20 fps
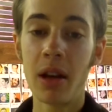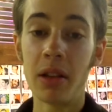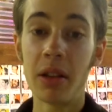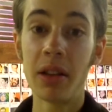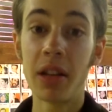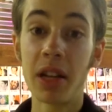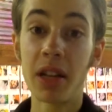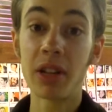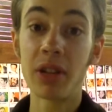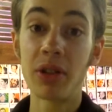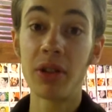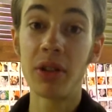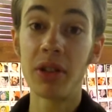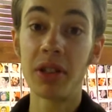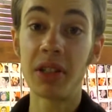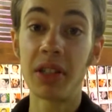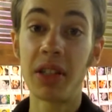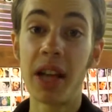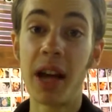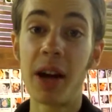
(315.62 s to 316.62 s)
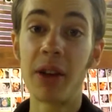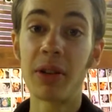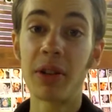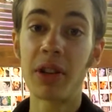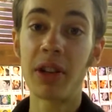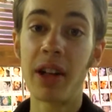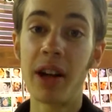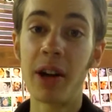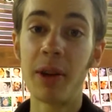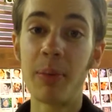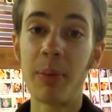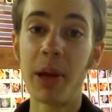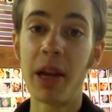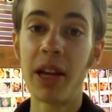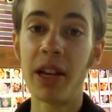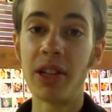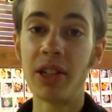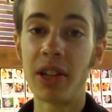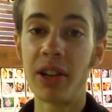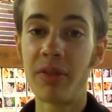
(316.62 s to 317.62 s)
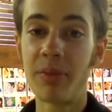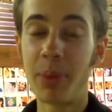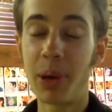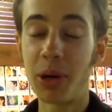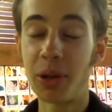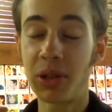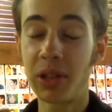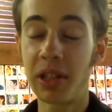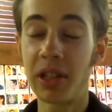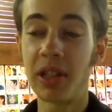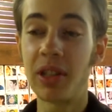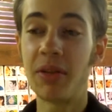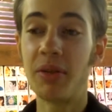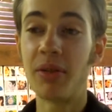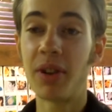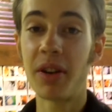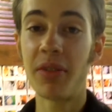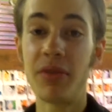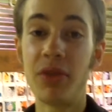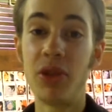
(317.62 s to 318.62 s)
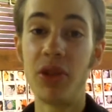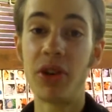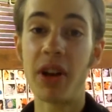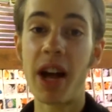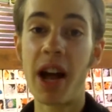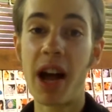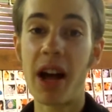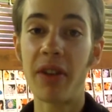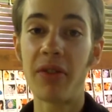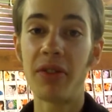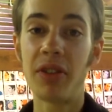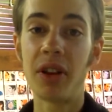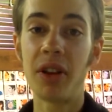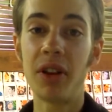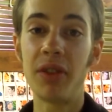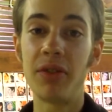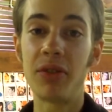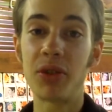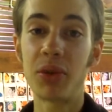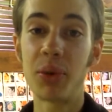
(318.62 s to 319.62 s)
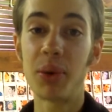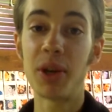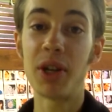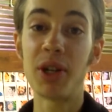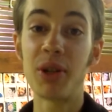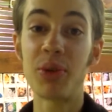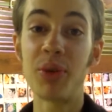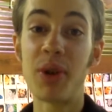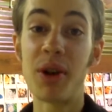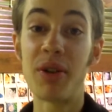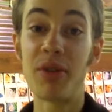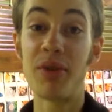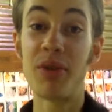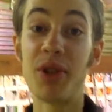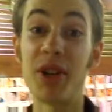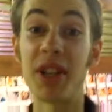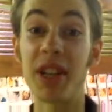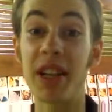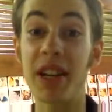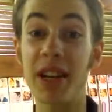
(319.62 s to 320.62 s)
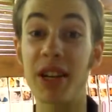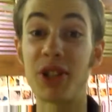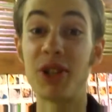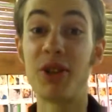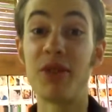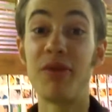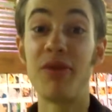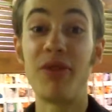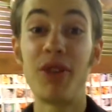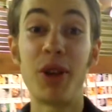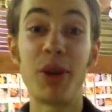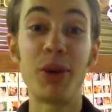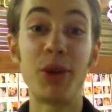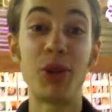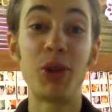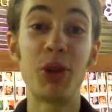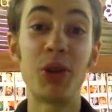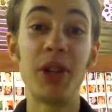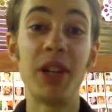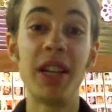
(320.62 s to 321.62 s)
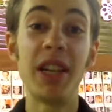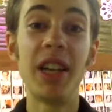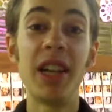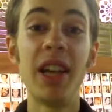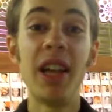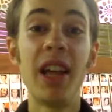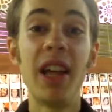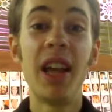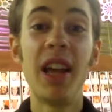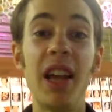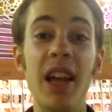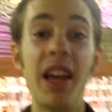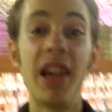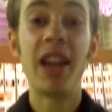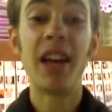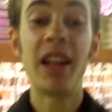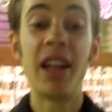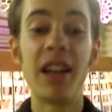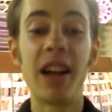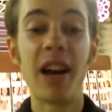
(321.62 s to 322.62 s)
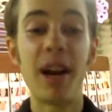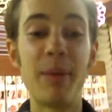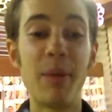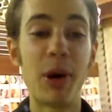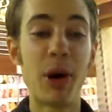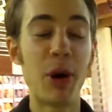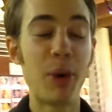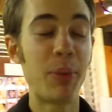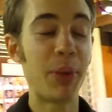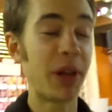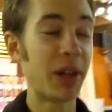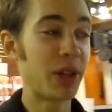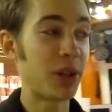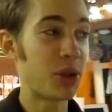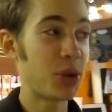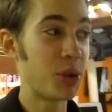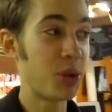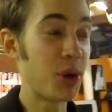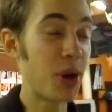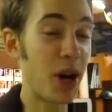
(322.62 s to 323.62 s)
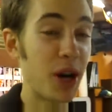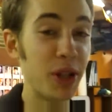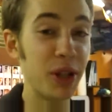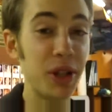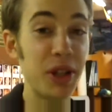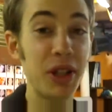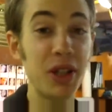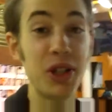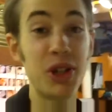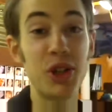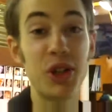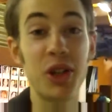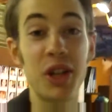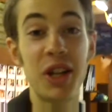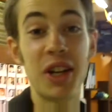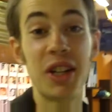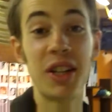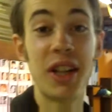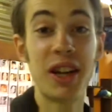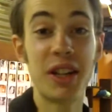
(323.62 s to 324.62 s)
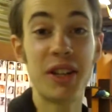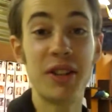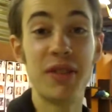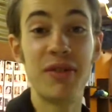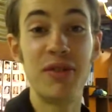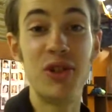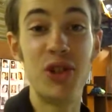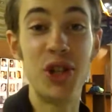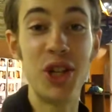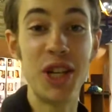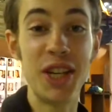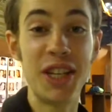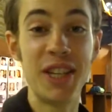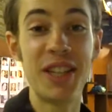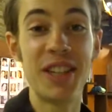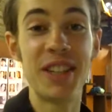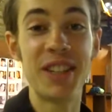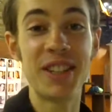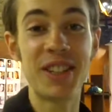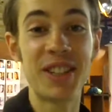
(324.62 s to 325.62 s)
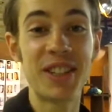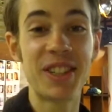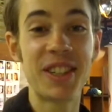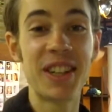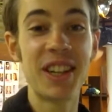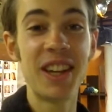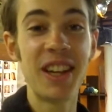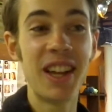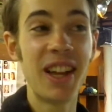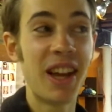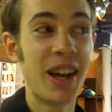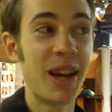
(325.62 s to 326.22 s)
link to the SoundCloud page. I've posted the rough draft of 2012 Reconnection Flowetry, and I'm hoping to unleash the collective genius,